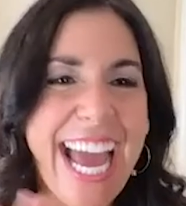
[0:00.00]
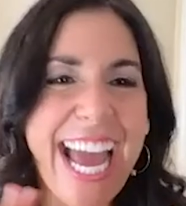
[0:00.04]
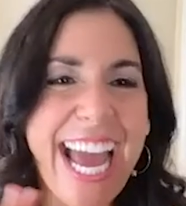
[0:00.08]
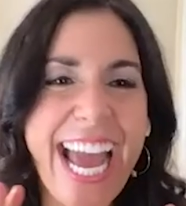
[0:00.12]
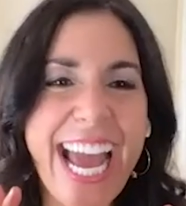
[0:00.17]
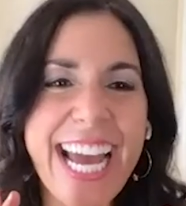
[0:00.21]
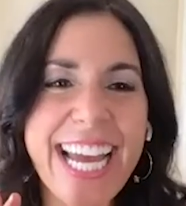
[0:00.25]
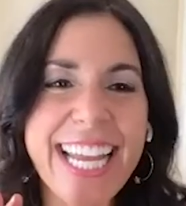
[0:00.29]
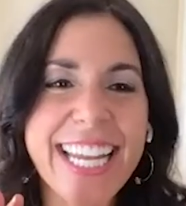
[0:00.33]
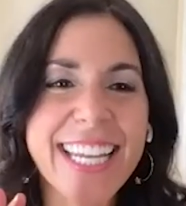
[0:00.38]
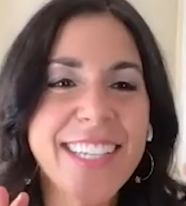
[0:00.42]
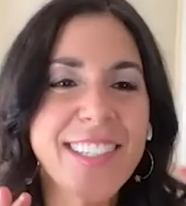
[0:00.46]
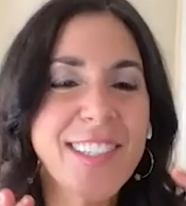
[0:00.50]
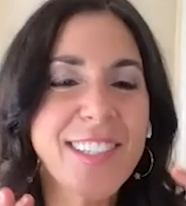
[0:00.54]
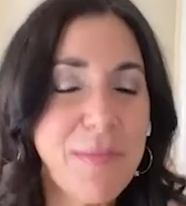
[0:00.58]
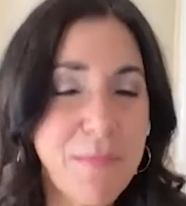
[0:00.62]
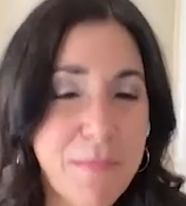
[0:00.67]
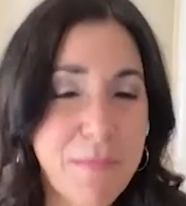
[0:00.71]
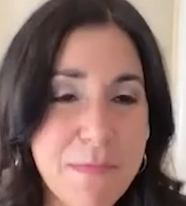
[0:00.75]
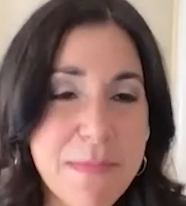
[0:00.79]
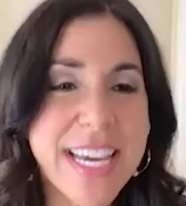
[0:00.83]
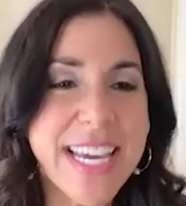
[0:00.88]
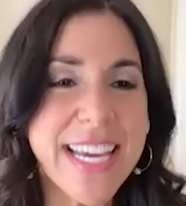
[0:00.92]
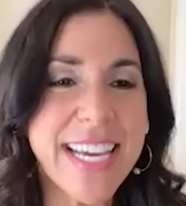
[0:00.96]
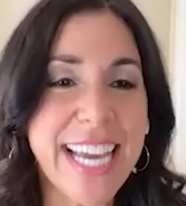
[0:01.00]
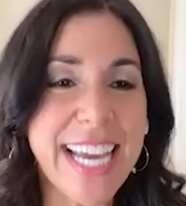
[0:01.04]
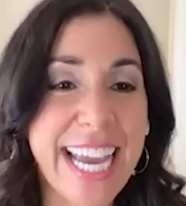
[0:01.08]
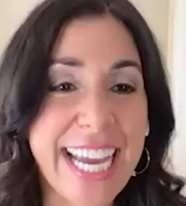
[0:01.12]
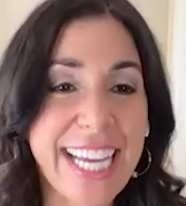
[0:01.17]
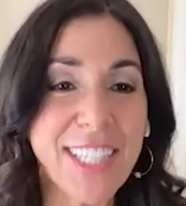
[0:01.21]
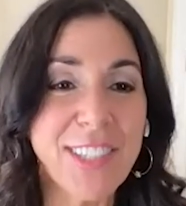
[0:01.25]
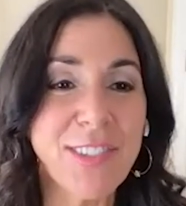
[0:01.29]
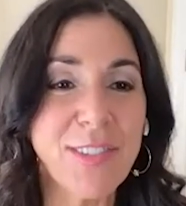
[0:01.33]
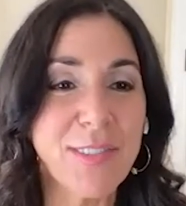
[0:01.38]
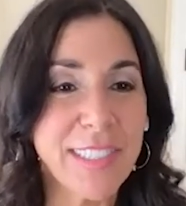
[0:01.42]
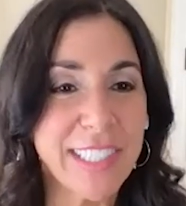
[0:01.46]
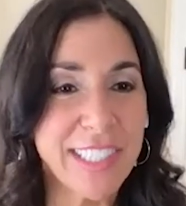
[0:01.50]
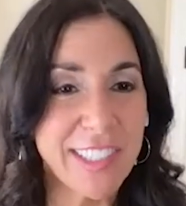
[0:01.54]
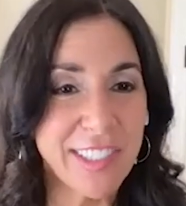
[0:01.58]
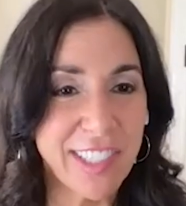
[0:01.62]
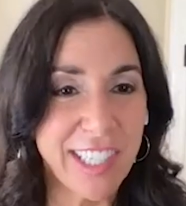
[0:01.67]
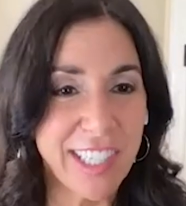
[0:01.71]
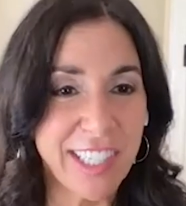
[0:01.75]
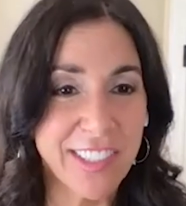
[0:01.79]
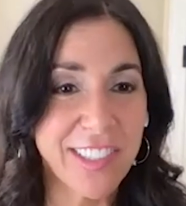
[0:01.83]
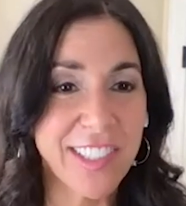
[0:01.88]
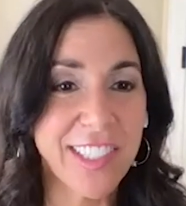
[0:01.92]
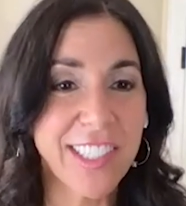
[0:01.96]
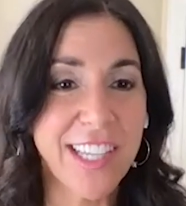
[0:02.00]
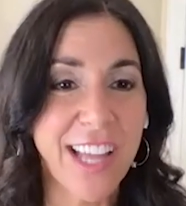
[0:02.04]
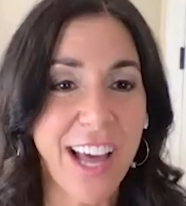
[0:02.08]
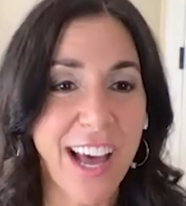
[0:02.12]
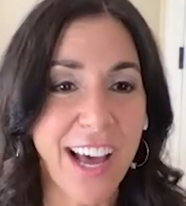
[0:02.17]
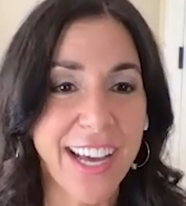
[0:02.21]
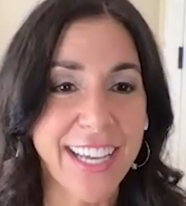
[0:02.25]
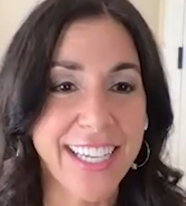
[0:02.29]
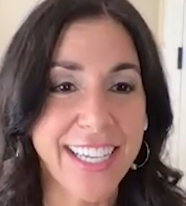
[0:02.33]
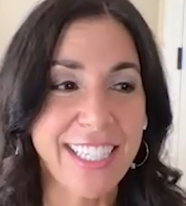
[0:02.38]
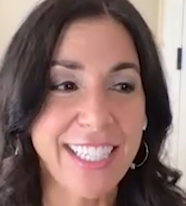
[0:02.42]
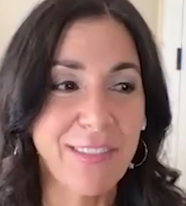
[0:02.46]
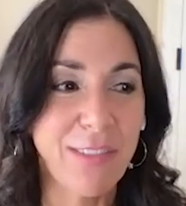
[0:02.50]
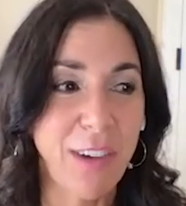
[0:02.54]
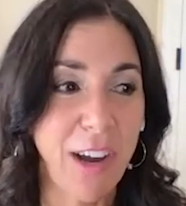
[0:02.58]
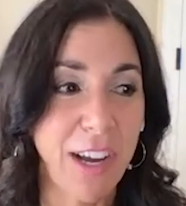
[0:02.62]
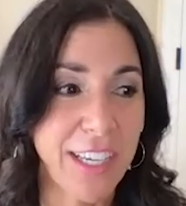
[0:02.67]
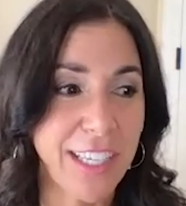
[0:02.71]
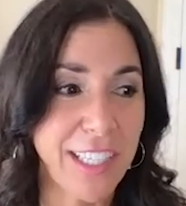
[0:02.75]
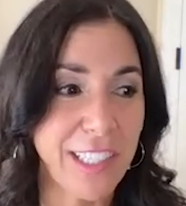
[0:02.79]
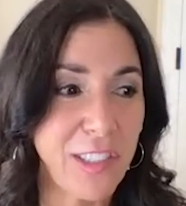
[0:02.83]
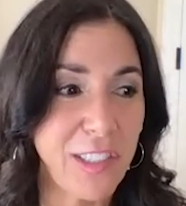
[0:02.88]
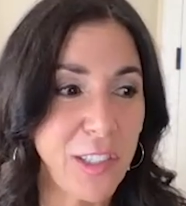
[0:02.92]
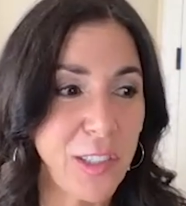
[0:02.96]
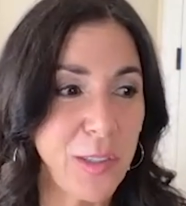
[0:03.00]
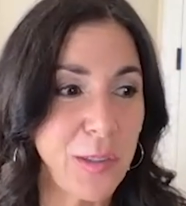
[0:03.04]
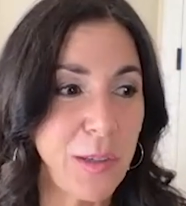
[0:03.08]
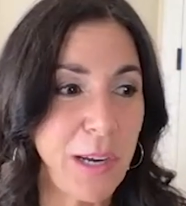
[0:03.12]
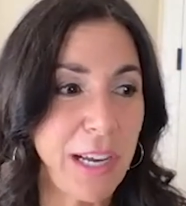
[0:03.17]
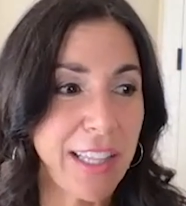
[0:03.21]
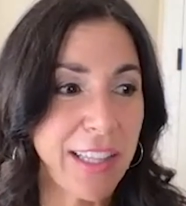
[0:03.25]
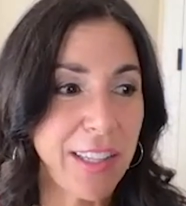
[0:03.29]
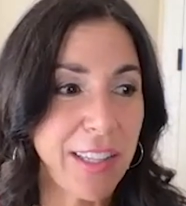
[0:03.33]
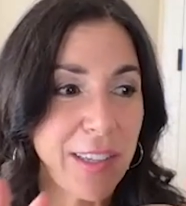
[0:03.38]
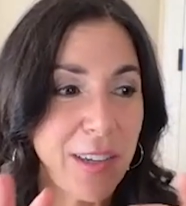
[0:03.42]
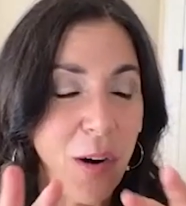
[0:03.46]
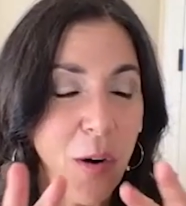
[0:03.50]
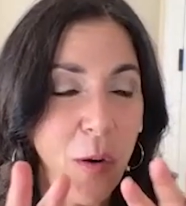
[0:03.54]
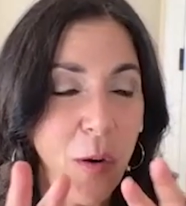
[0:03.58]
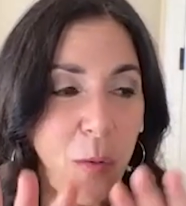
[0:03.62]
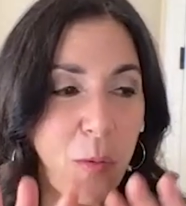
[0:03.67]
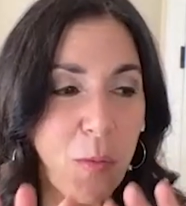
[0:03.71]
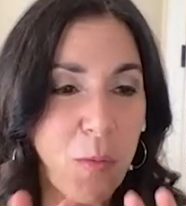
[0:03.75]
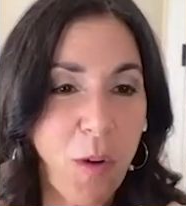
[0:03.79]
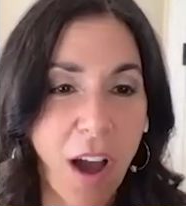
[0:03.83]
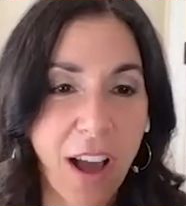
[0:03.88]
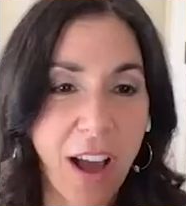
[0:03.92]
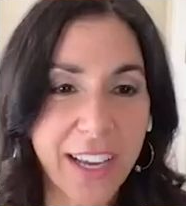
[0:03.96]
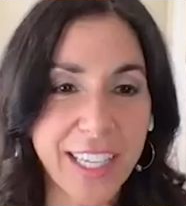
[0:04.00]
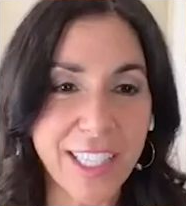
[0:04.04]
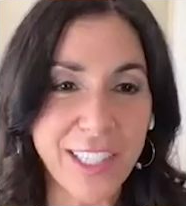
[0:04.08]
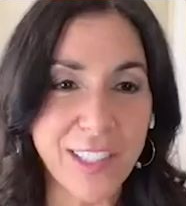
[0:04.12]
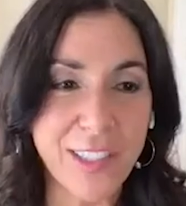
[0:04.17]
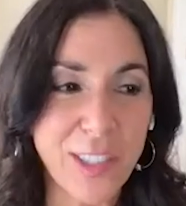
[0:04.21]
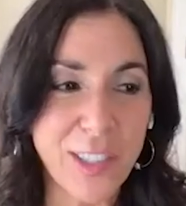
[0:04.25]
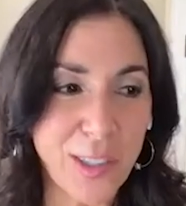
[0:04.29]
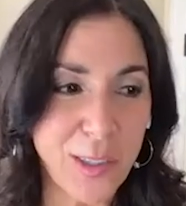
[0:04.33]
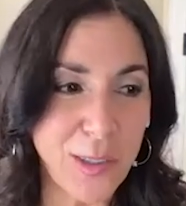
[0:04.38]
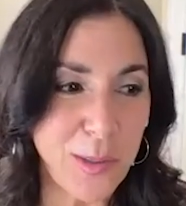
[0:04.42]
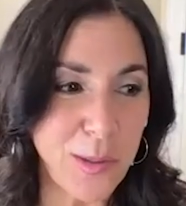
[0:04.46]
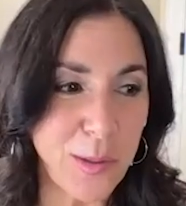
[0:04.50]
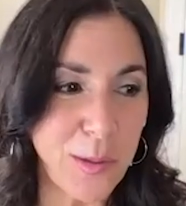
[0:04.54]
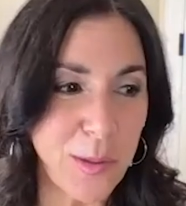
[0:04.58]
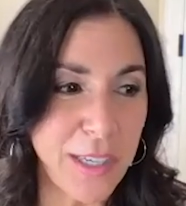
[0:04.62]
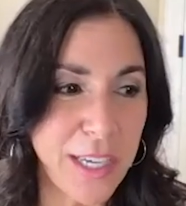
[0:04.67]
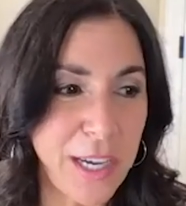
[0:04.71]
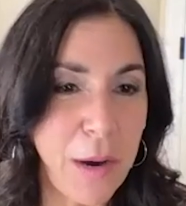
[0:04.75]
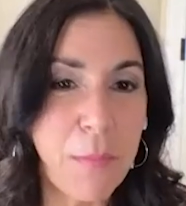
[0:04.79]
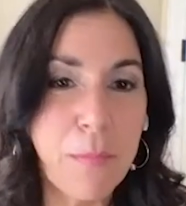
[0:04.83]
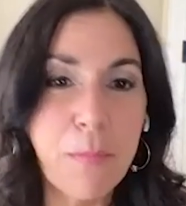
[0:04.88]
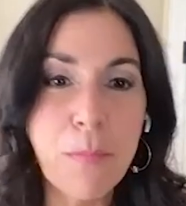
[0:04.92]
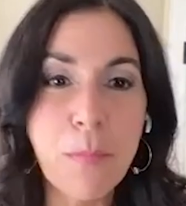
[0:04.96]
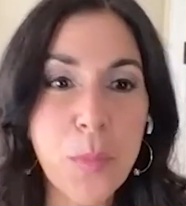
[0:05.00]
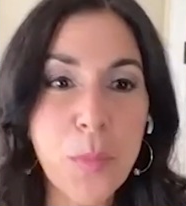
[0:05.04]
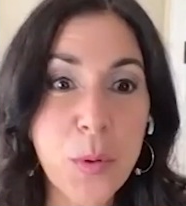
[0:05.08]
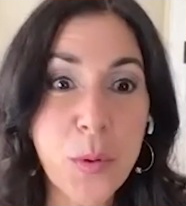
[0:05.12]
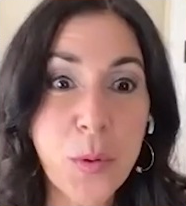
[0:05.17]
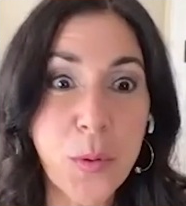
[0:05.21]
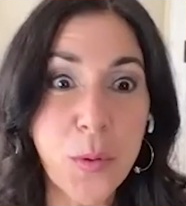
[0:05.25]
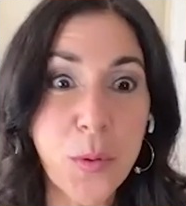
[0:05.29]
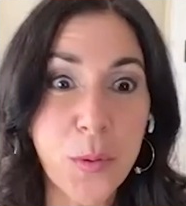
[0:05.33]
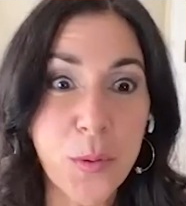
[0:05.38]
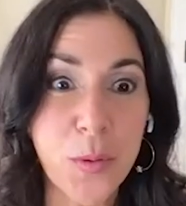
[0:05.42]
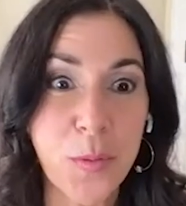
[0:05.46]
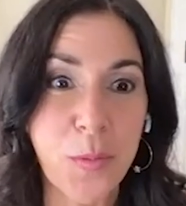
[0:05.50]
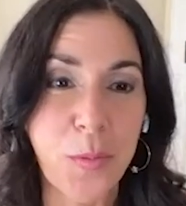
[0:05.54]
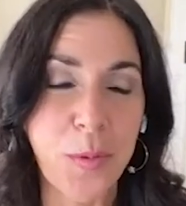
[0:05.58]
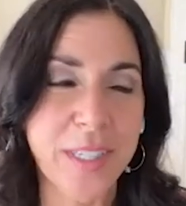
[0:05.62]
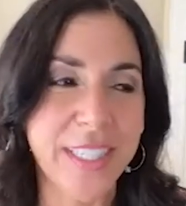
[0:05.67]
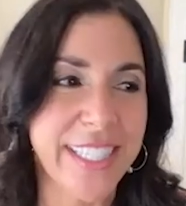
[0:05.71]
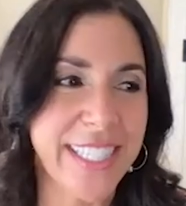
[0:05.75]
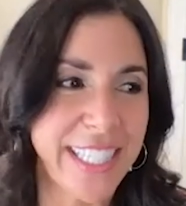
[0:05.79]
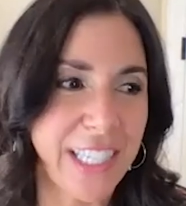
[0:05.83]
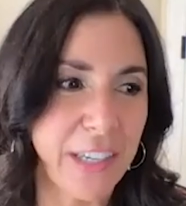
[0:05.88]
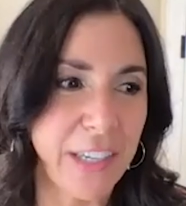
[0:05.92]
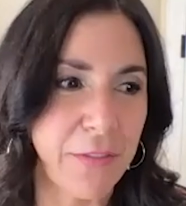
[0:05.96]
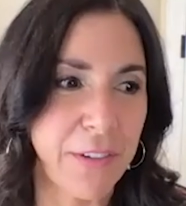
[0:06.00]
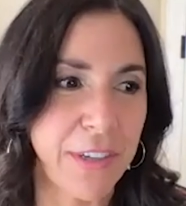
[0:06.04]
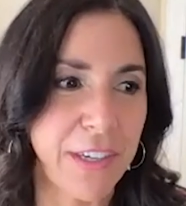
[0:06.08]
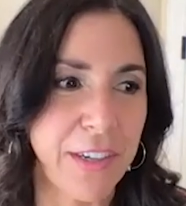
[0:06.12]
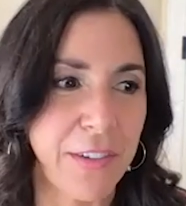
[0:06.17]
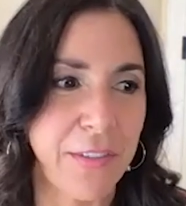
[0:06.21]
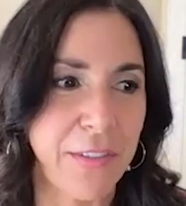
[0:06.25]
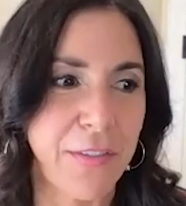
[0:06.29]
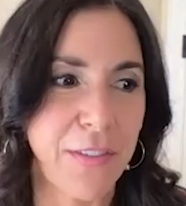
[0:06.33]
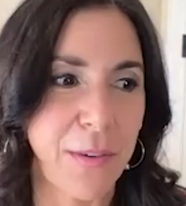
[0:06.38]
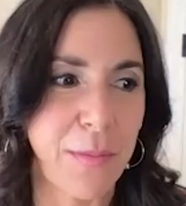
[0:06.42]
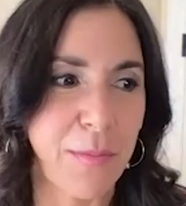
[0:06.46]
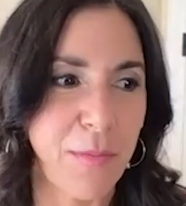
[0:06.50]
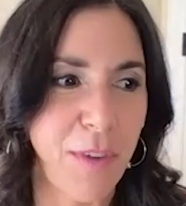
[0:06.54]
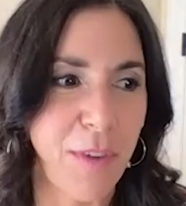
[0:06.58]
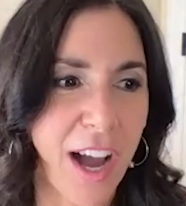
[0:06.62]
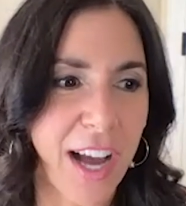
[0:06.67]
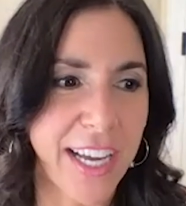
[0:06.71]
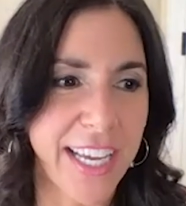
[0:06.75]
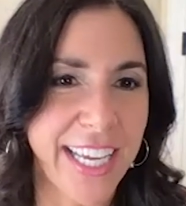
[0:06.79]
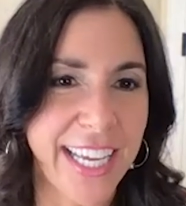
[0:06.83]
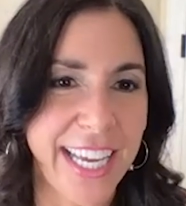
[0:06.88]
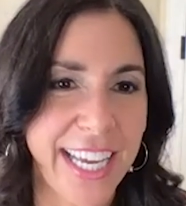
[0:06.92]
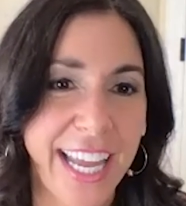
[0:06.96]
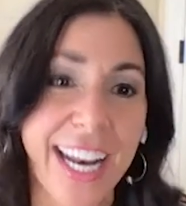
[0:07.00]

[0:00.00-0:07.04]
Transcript: And to me, Adrian changed a lot in Rocky 2, and the whole Rocky 2 mood was different from Rocky.